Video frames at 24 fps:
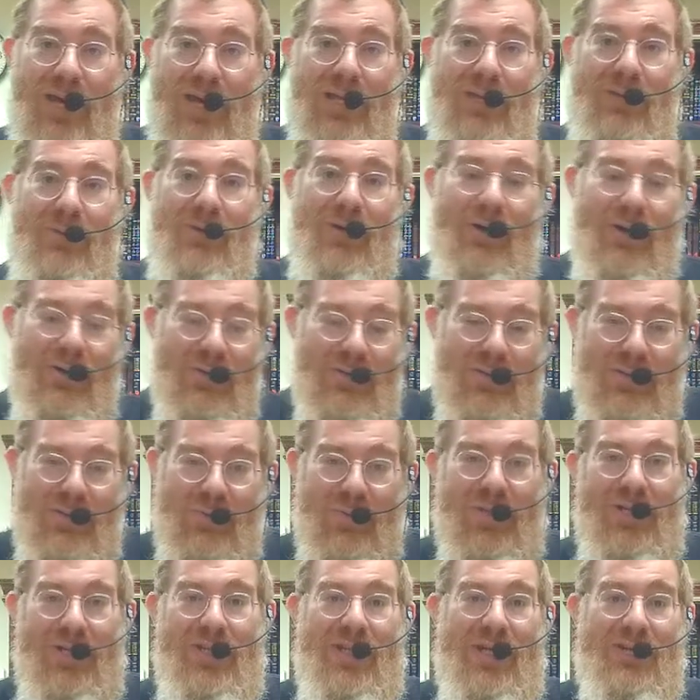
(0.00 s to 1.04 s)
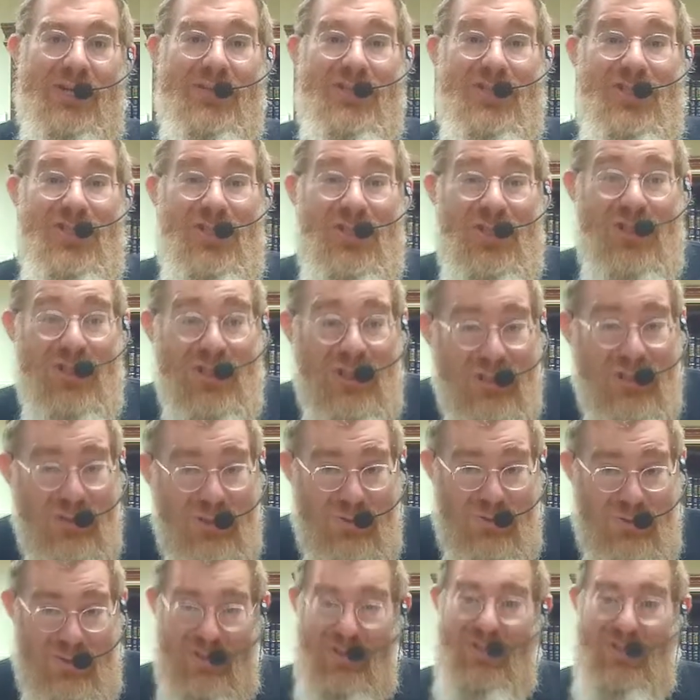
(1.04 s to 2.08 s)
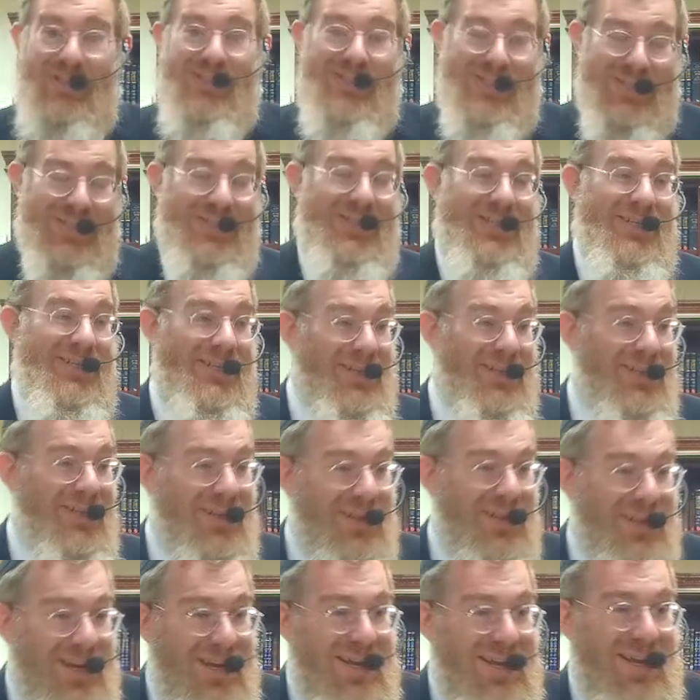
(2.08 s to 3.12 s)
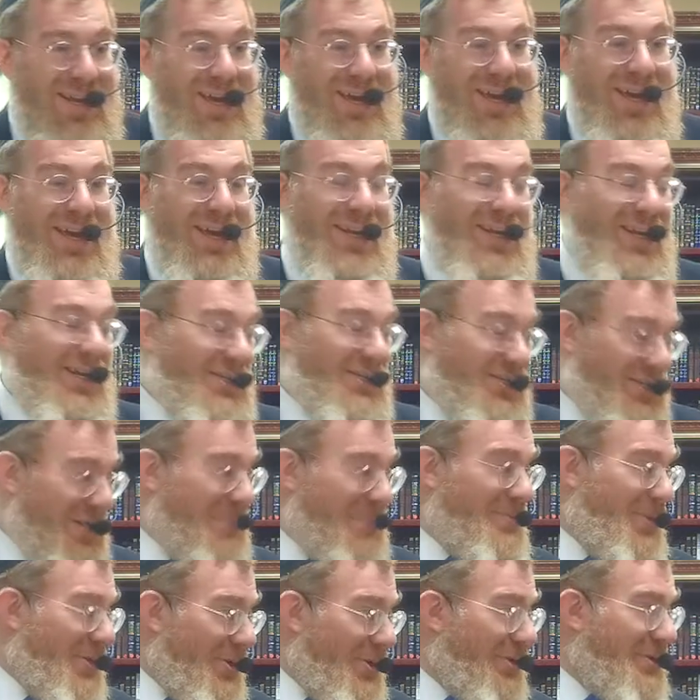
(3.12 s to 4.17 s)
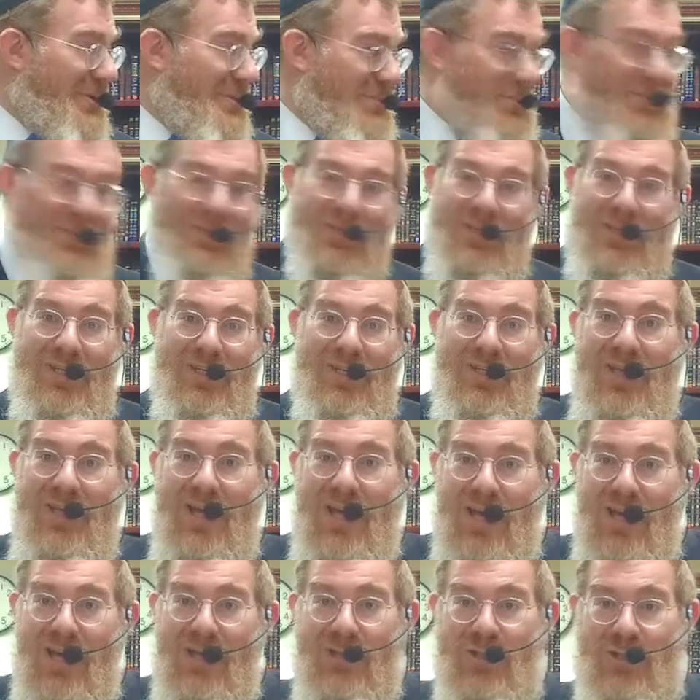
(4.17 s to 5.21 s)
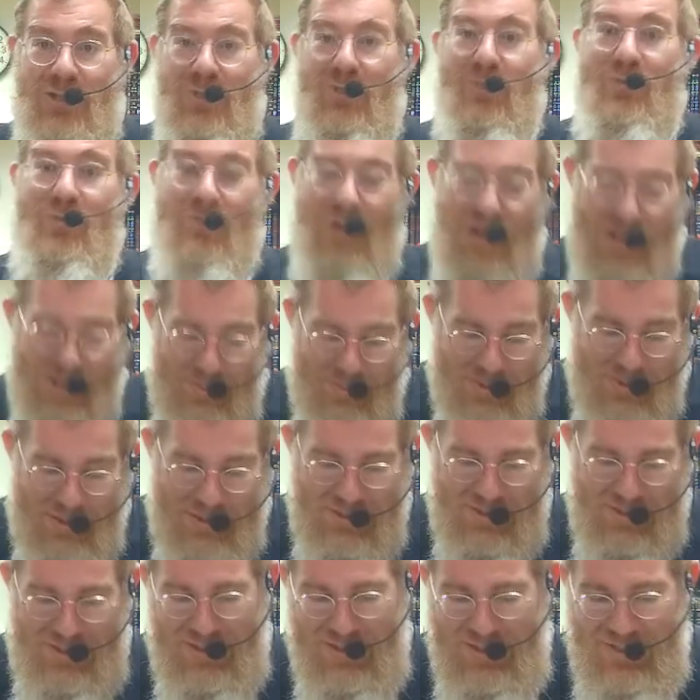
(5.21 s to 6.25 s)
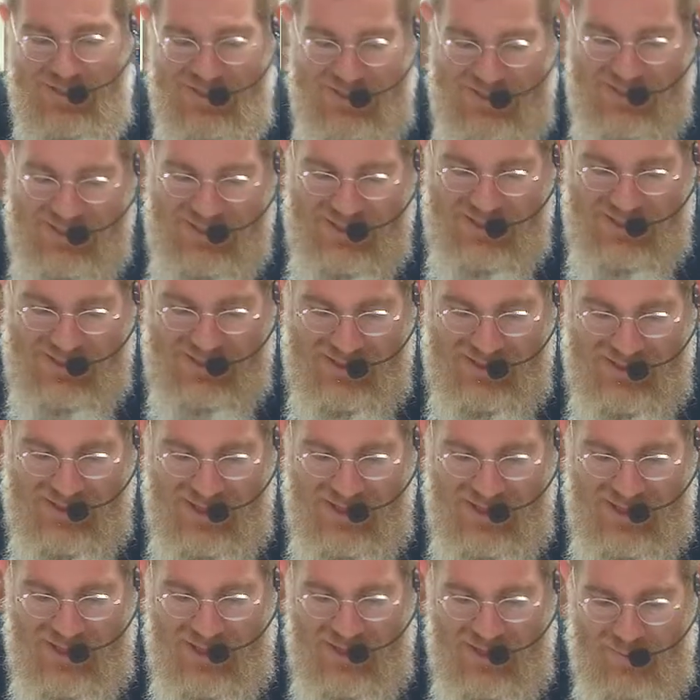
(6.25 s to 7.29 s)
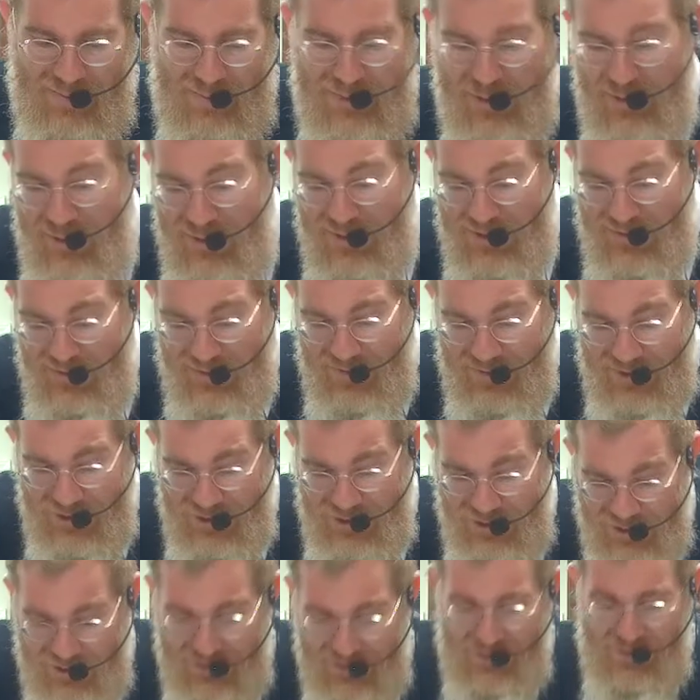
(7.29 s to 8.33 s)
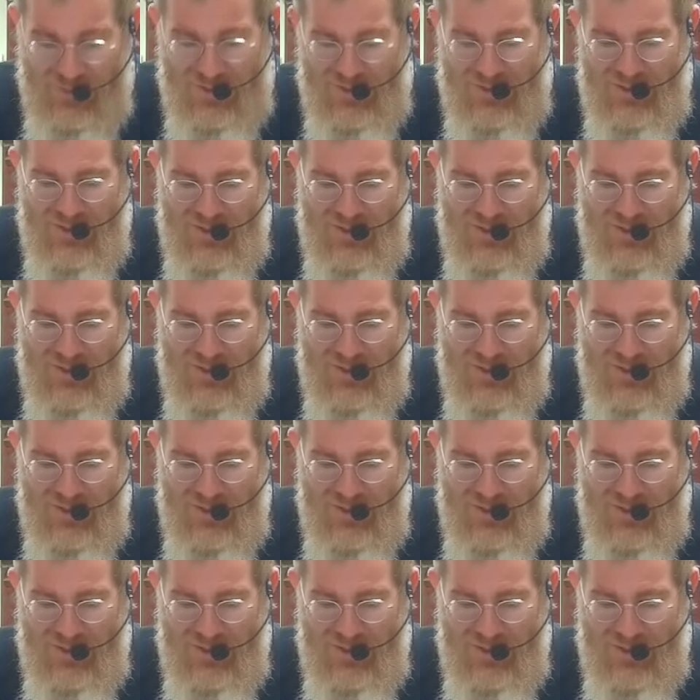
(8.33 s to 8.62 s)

There were 120,000 children in the city. And Hashem ultimately showed Rahmanis to the city because of the children,